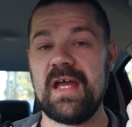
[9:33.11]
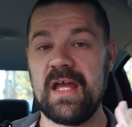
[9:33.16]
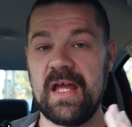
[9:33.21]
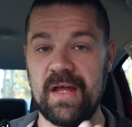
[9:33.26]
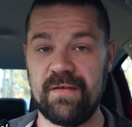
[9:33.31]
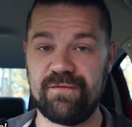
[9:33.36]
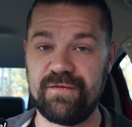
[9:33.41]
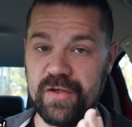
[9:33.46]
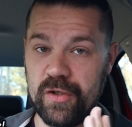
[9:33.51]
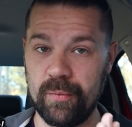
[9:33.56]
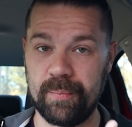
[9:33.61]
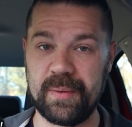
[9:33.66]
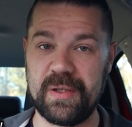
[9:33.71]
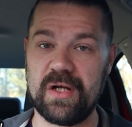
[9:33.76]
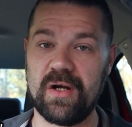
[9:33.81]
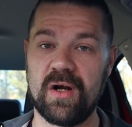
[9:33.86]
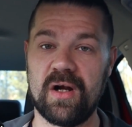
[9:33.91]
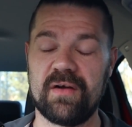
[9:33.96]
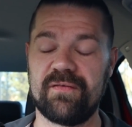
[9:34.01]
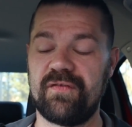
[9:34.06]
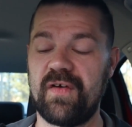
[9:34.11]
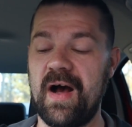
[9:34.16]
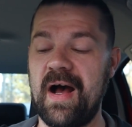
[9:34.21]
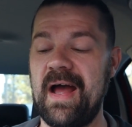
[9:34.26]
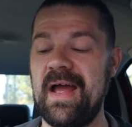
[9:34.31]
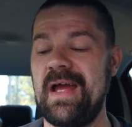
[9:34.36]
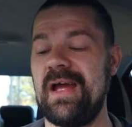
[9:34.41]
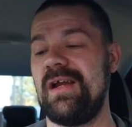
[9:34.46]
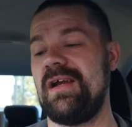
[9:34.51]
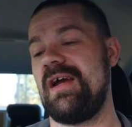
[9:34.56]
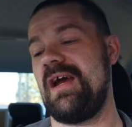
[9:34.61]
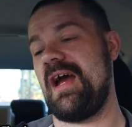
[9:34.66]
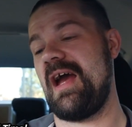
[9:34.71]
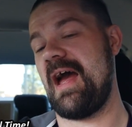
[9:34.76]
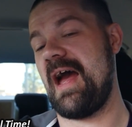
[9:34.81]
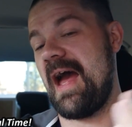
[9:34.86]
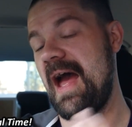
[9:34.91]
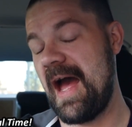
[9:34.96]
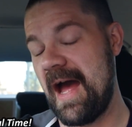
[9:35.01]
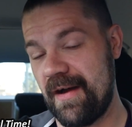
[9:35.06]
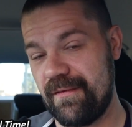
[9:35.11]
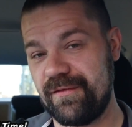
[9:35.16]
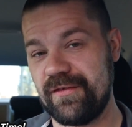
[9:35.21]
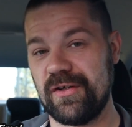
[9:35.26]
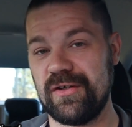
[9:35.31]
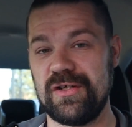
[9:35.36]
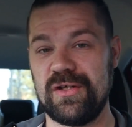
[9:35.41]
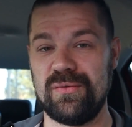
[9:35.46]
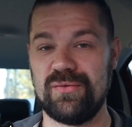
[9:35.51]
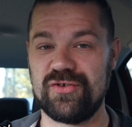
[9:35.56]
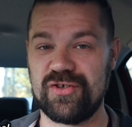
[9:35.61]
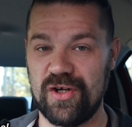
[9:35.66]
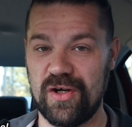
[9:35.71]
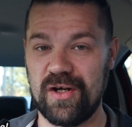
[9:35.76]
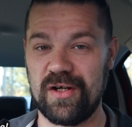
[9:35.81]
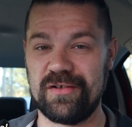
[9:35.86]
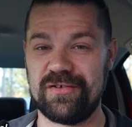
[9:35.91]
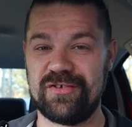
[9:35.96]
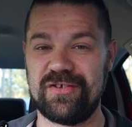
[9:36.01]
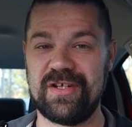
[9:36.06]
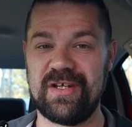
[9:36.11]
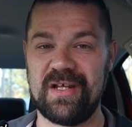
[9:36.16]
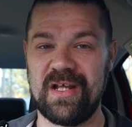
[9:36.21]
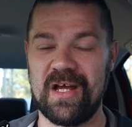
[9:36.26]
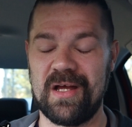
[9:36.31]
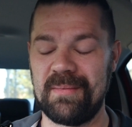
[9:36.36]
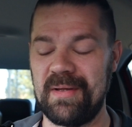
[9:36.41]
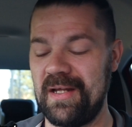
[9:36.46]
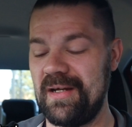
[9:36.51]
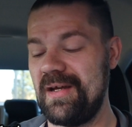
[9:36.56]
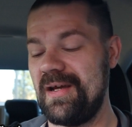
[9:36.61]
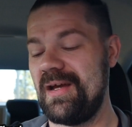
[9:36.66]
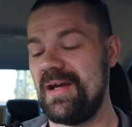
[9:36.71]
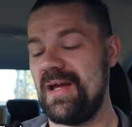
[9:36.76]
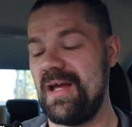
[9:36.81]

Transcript: if you purify it after you Charge TM it,